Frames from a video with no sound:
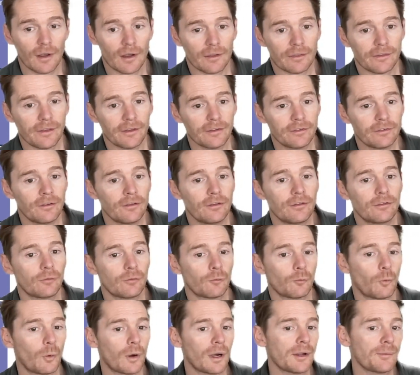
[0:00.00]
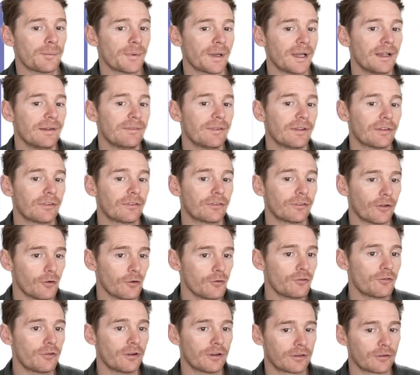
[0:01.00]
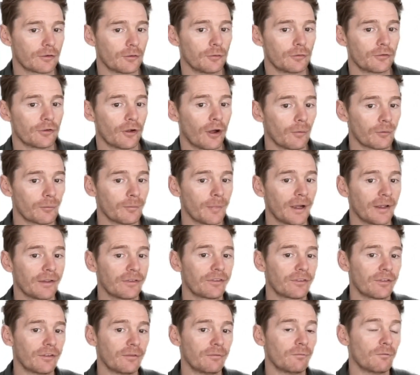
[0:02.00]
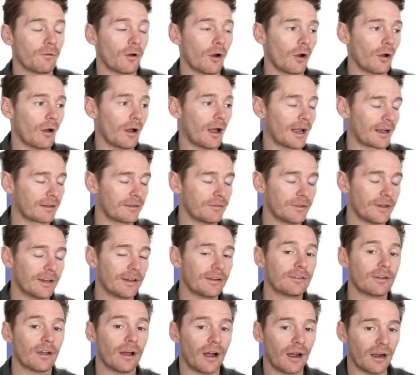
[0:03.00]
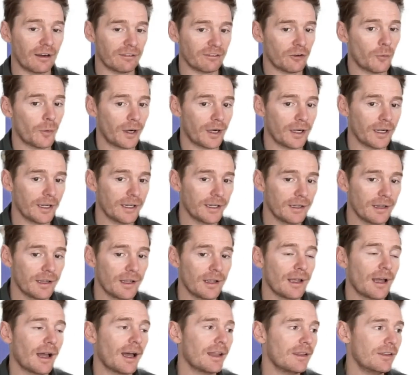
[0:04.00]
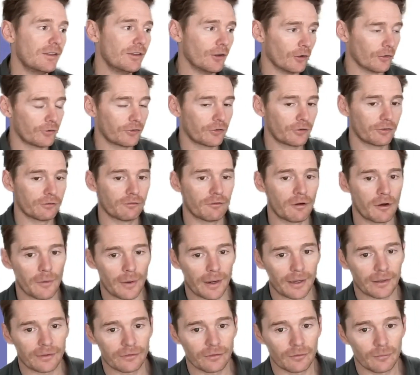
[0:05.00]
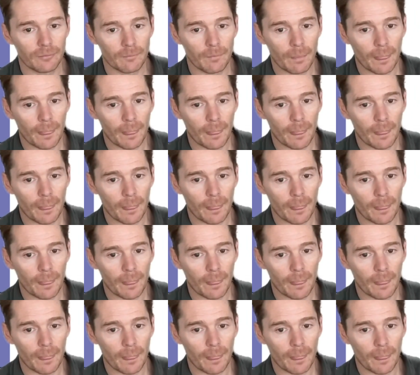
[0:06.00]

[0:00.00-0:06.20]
This is why I believe it's so critical to optimize the activity to ROI and not ROAS,